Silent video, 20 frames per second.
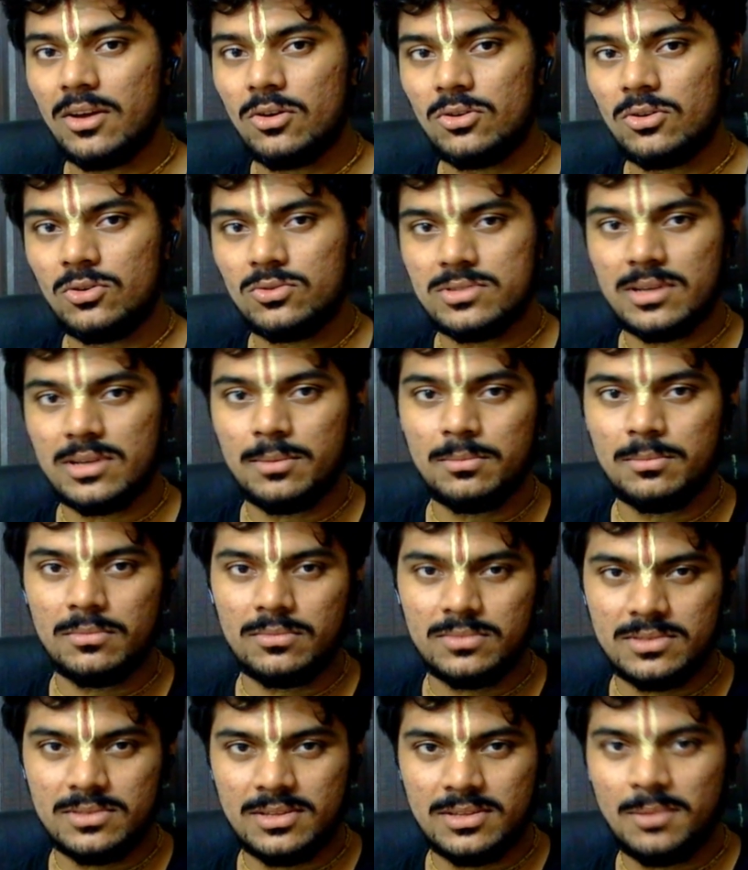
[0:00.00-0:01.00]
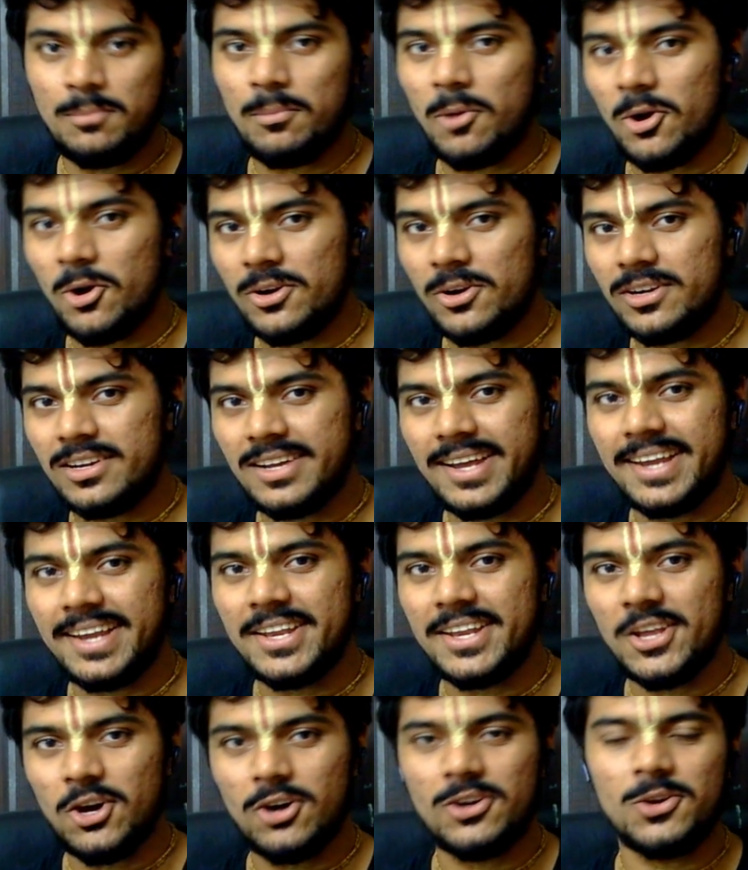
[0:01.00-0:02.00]
onto some pod in
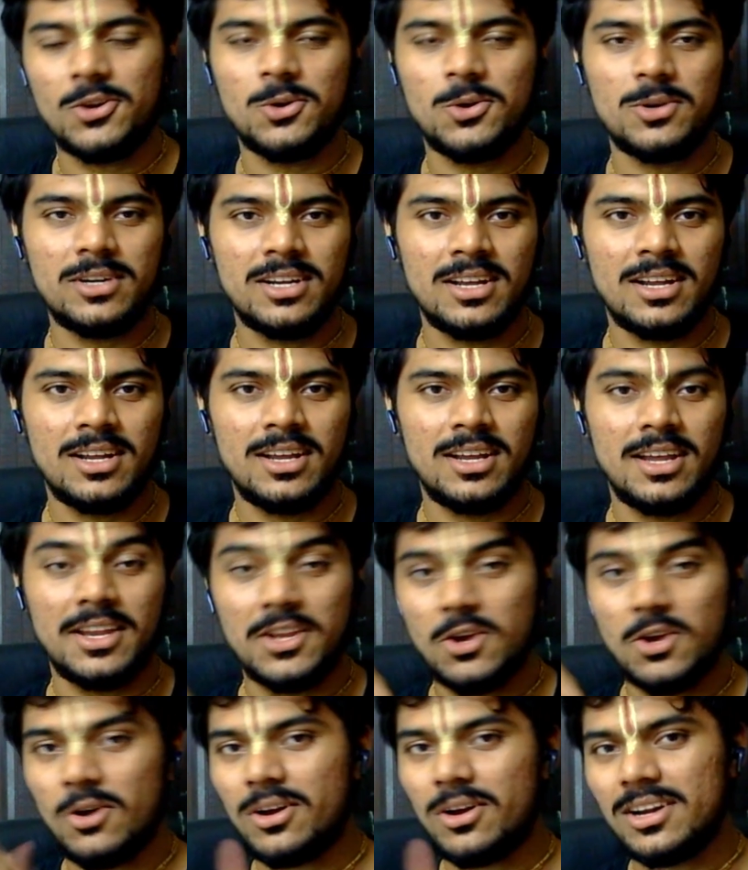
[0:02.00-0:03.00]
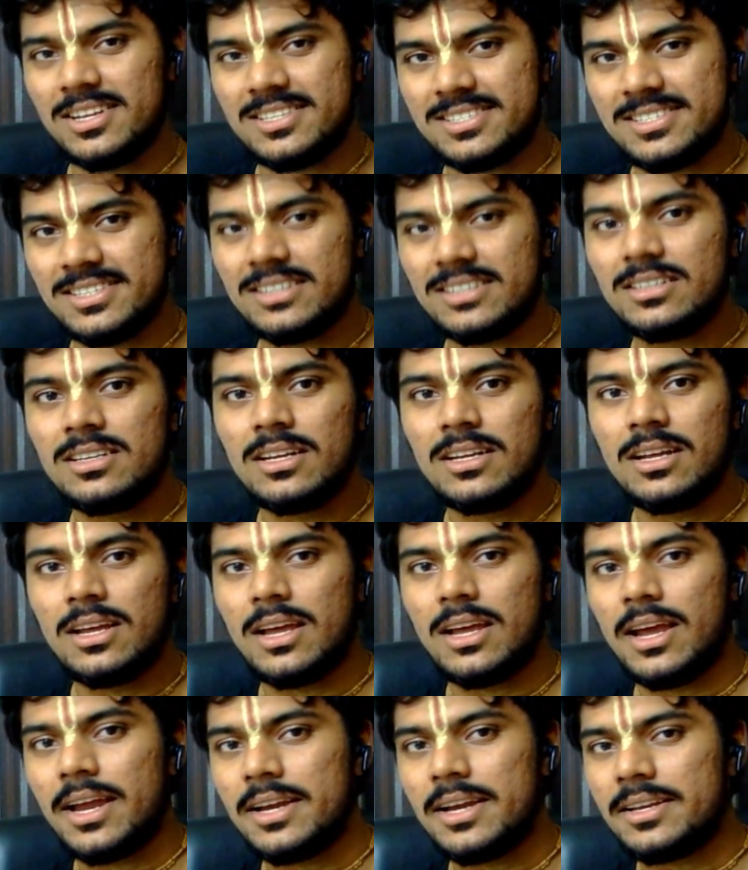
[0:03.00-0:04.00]
your node, in your cluster,
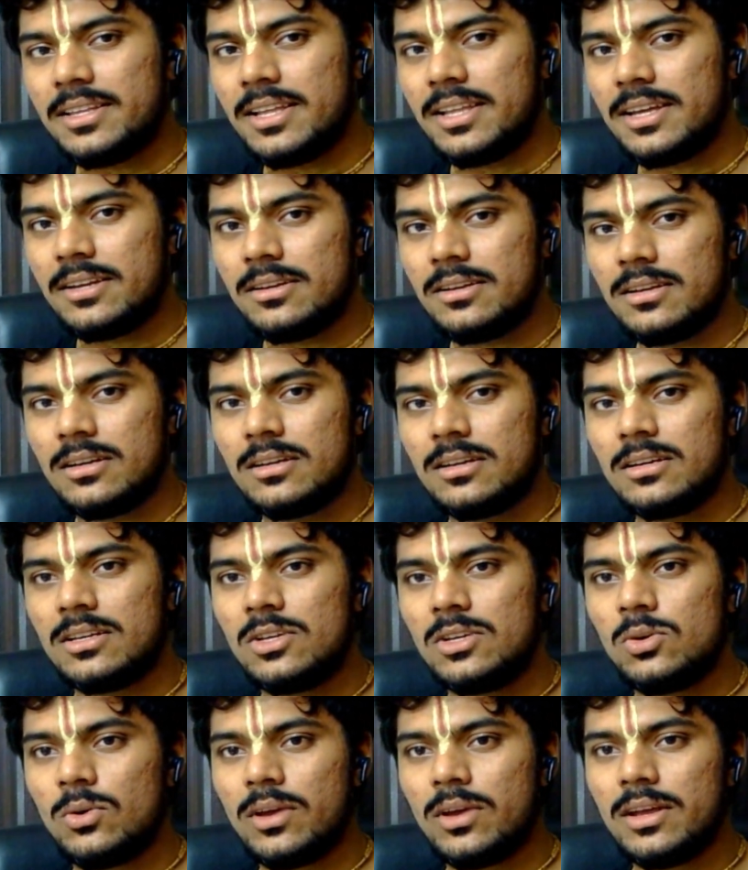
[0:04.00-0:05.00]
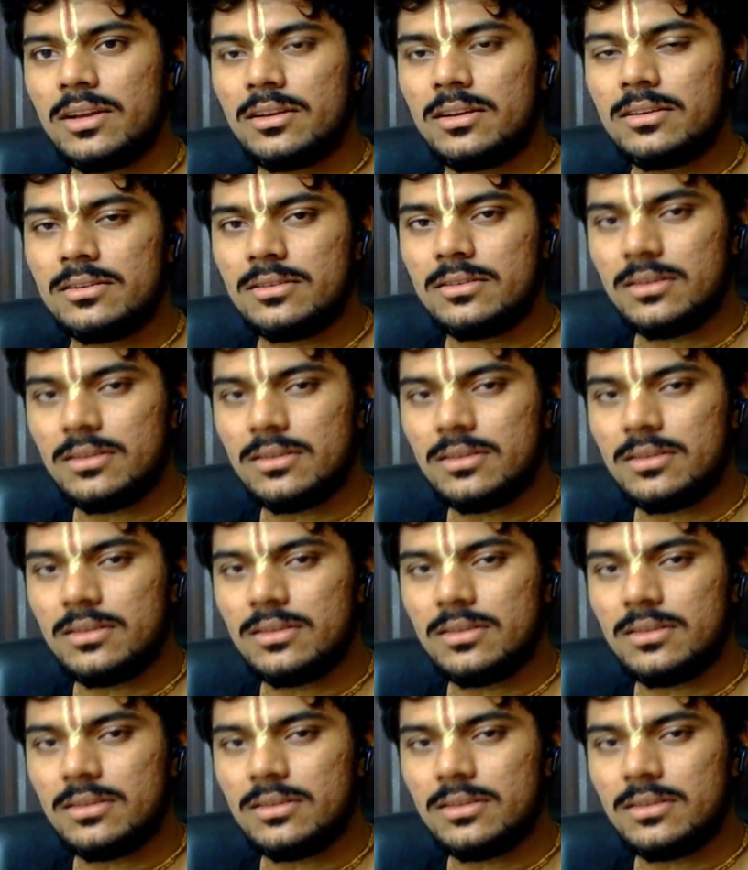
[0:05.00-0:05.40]
and then you can